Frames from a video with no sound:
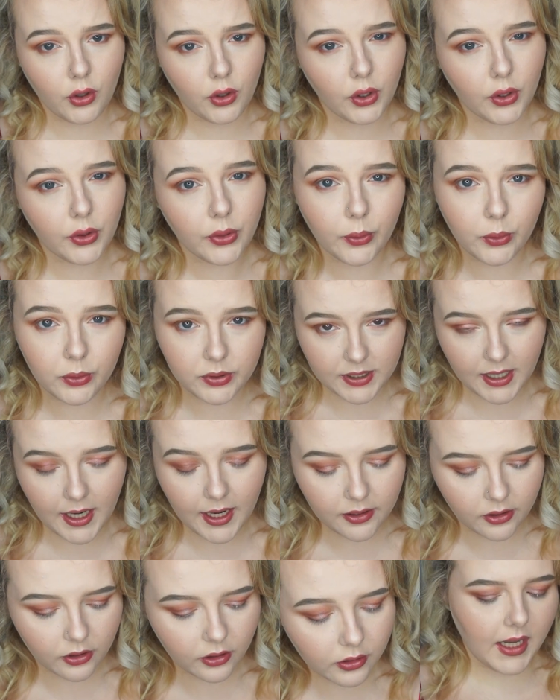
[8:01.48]
Earth or
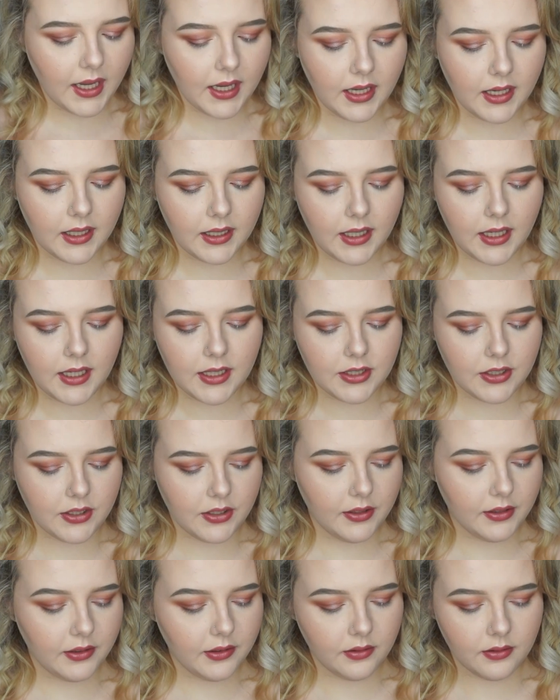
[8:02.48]
Teo. And it's
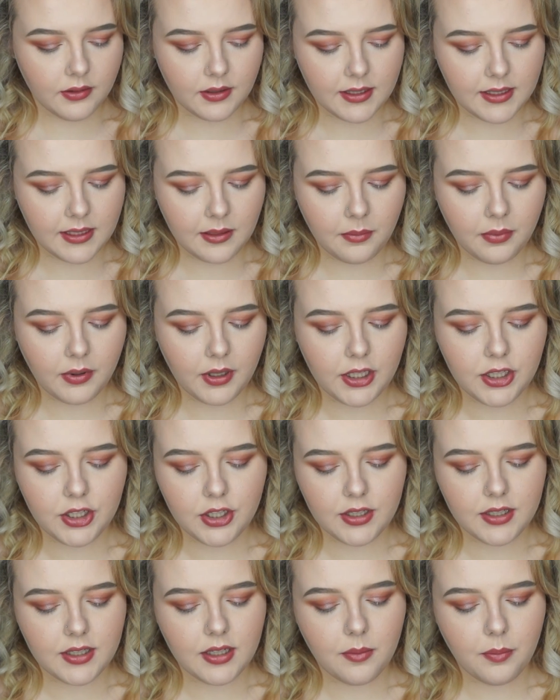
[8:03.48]
simply
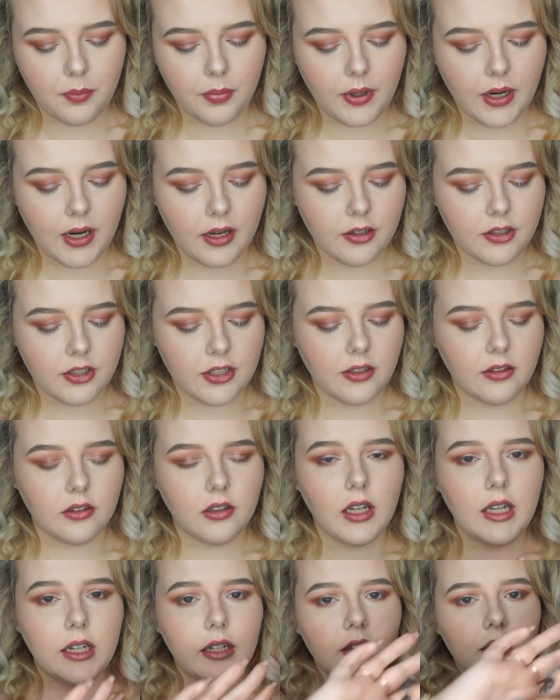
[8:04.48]
just a brown gel
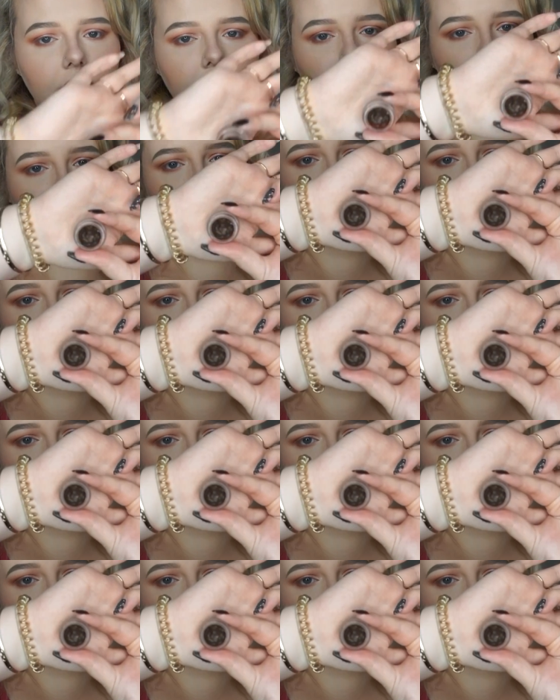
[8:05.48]
liner.